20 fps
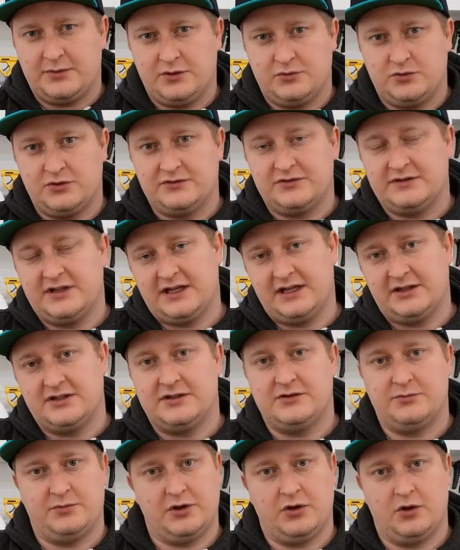
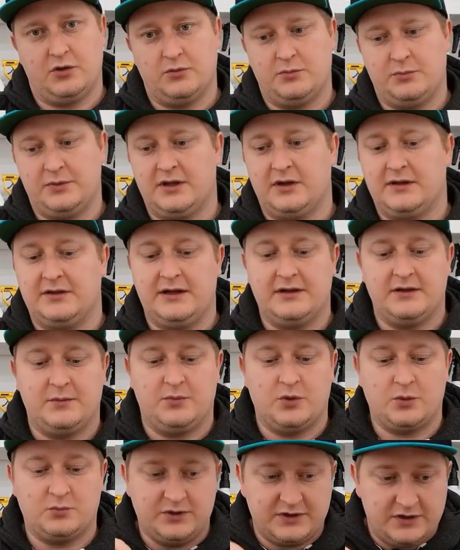notifications below, because at the
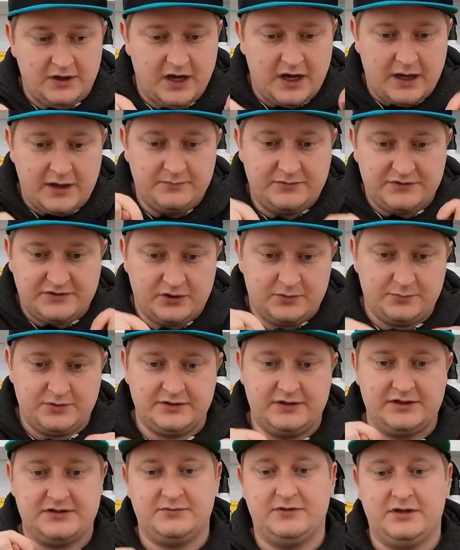moment I am filming
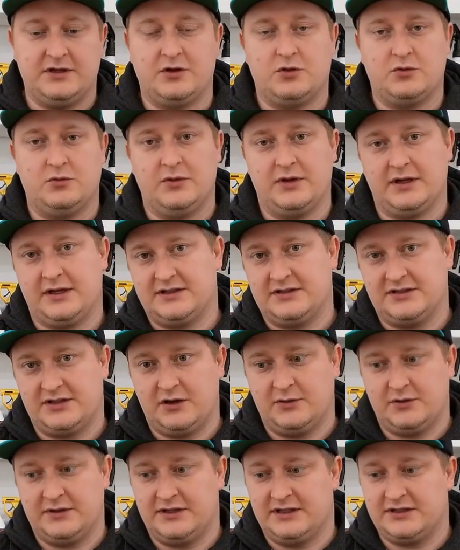this video, it is
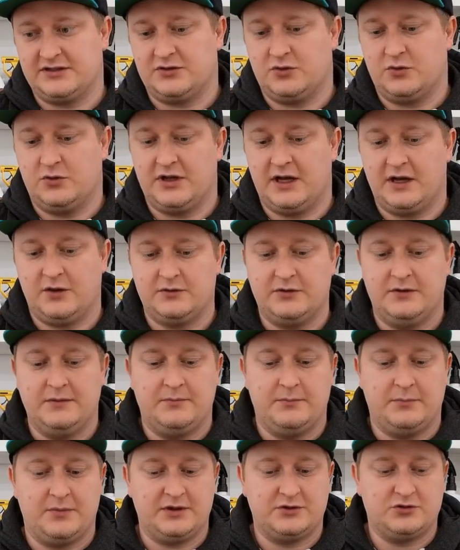currently sold out.
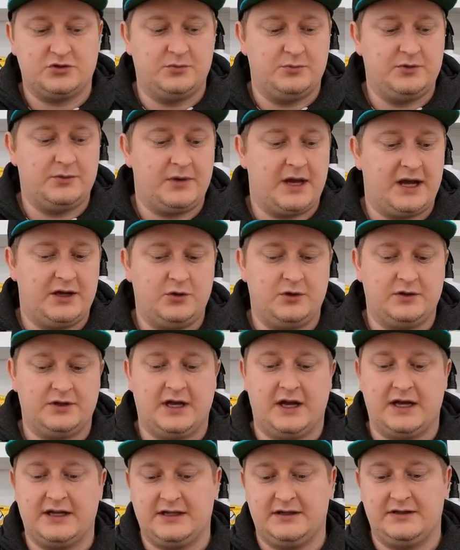But it should be back
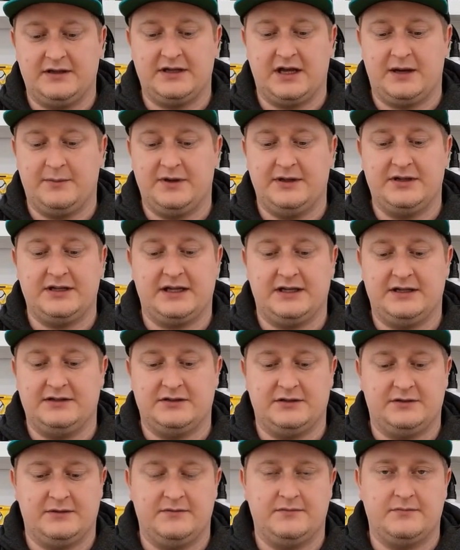online in the coming
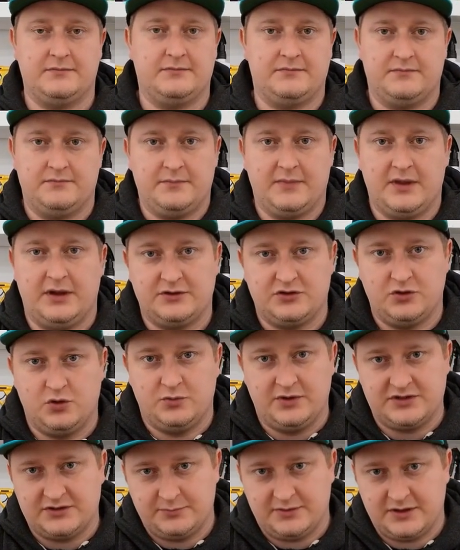days. But it's
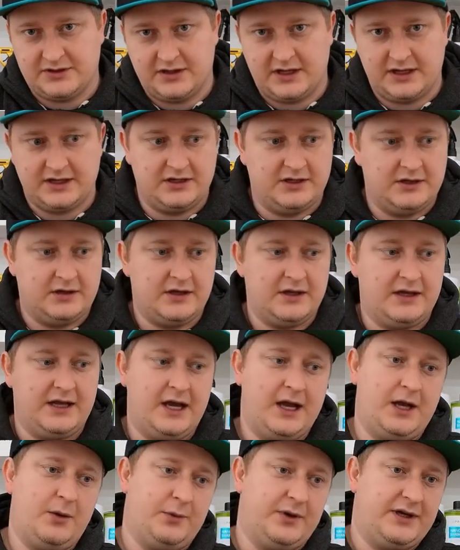always a bit like,
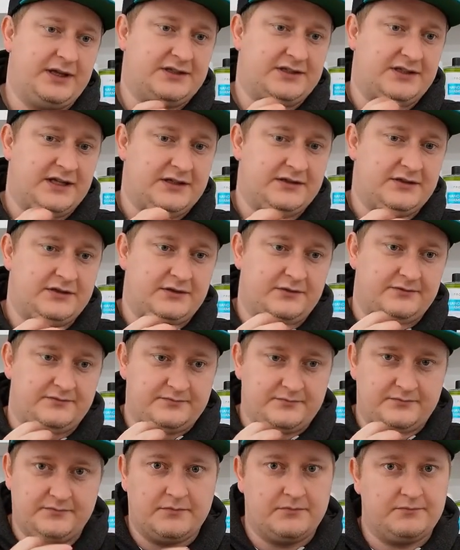how many sets
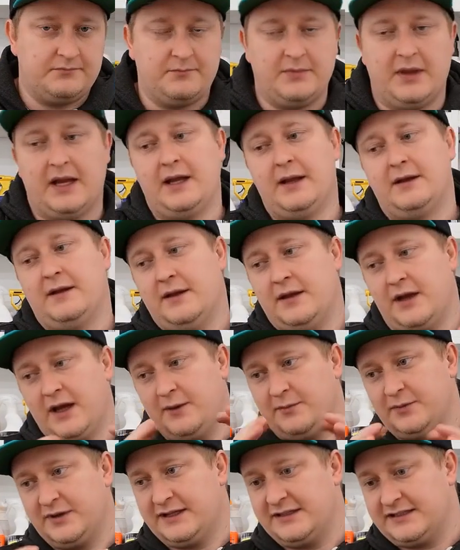planned?
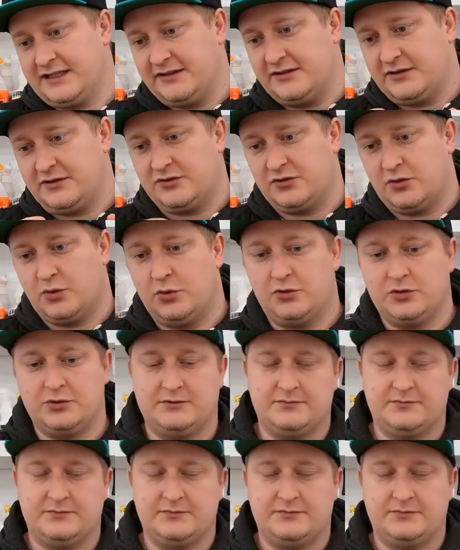How many sets are sold?